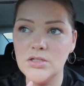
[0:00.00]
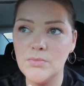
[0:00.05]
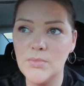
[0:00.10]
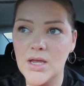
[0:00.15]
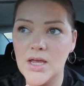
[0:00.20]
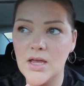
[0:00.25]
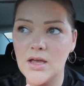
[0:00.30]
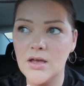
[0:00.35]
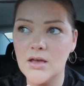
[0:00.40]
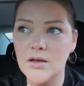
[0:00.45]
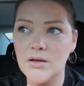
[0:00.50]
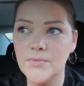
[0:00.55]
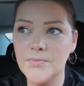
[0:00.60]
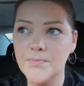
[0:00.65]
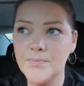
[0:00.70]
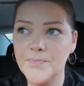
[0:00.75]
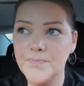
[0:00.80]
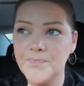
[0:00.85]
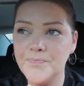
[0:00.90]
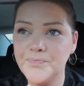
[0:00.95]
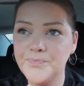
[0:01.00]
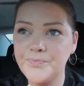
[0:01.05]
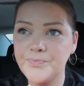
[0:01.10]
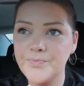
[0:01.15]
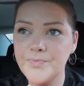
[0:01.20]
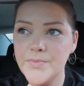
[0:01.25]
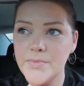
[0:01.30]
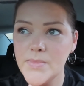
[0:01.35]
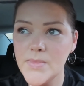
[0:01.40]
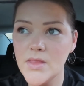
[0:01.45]
to make
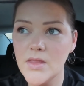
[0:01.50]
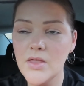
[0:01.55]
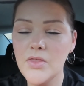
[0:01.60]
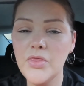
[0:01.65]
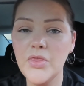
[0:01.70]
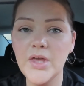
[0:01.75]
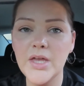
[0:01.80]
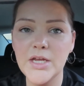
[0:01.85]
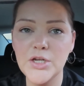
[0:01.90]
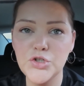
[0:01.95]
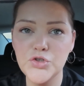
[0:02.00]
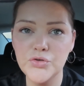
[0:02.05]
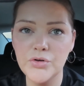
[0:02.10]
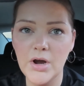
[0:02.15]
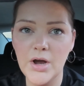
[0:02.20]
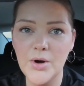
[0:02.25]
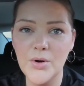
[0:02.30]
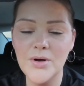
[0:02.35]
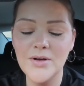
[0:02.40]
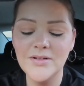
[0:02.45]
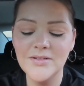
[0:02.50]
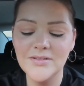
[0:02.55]
the intro.